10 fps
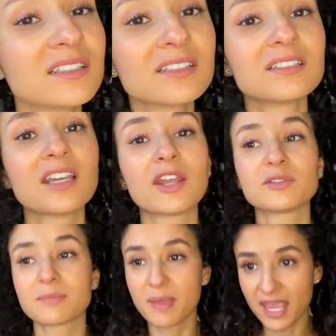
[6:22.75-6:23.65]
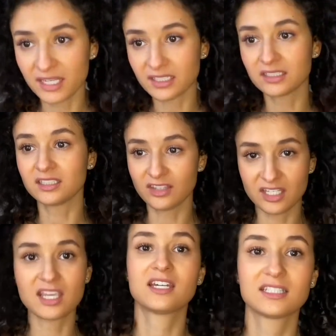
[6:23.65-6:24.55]
It was a pain in the
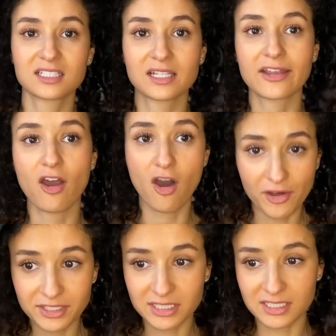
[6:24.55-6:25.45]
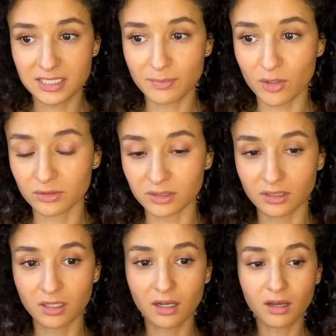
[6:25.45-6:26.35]
ass. Like honestly spoken.
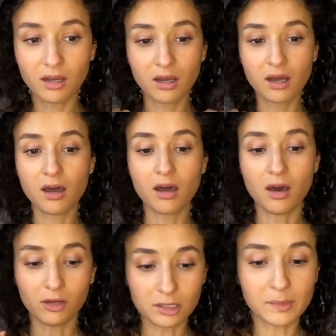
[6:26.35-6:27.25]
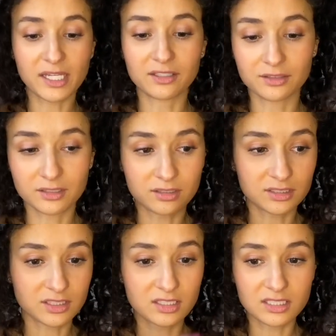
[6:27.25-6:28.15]
Oh my goodness,
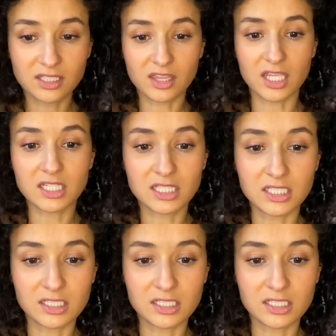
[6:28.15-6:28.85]
these things here.